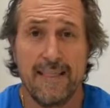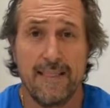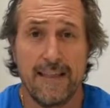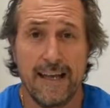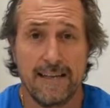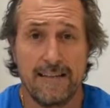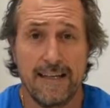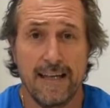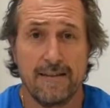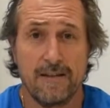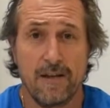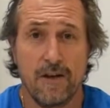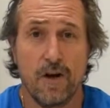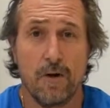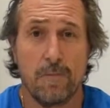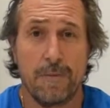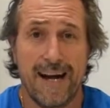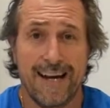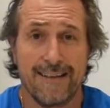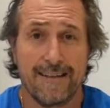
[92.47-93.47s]
they tend to
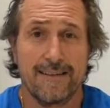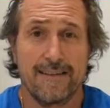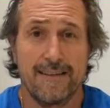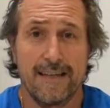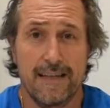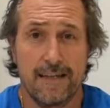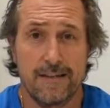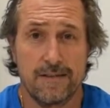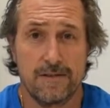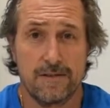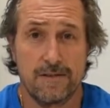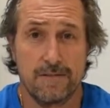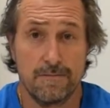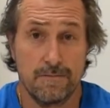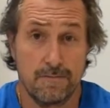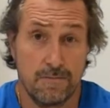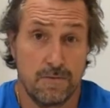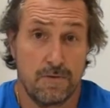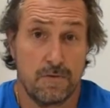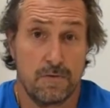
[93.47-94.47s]
help other things
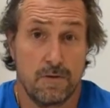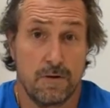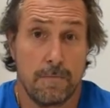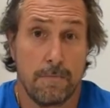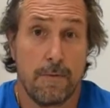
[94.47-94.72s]
sort